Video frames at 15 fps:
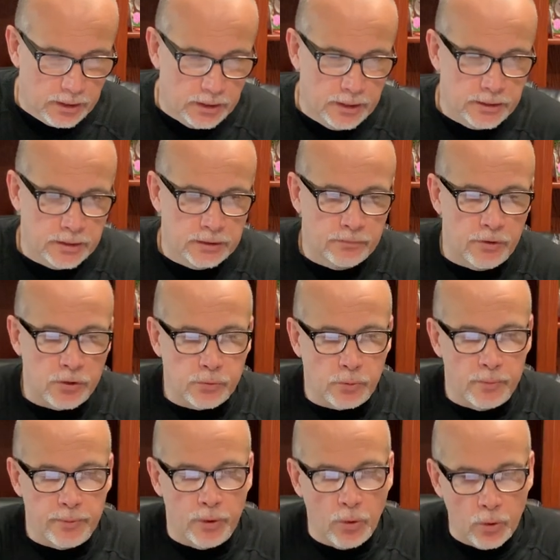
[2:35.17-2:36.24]
It says in verse
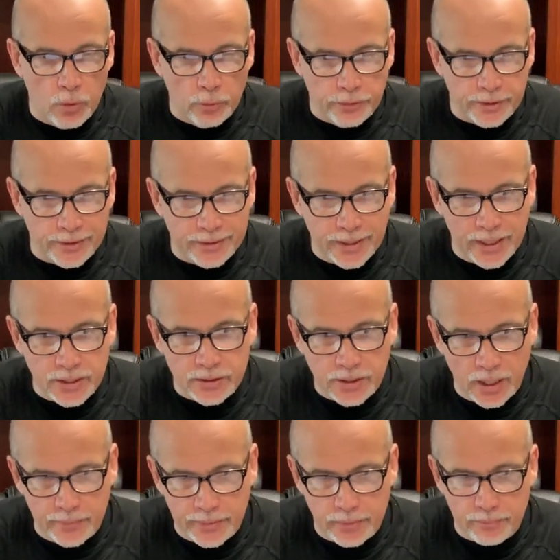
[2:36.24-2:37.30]
1, behold, the day is
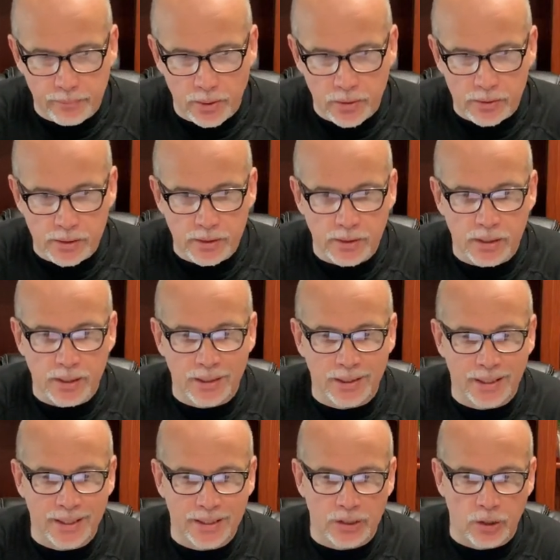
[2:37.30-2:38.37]
coming, burning
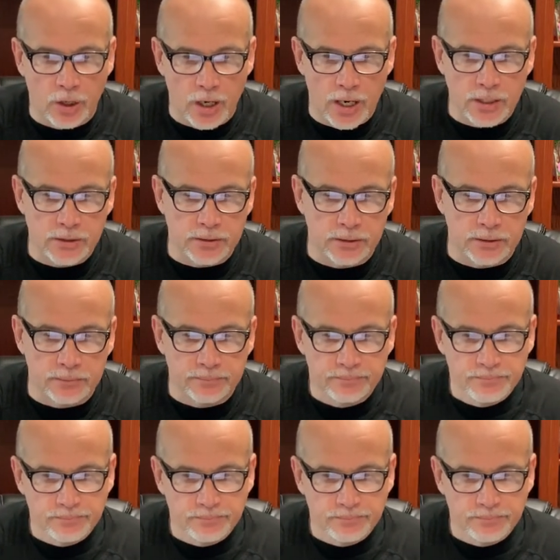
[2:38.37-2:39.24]
like an oxen,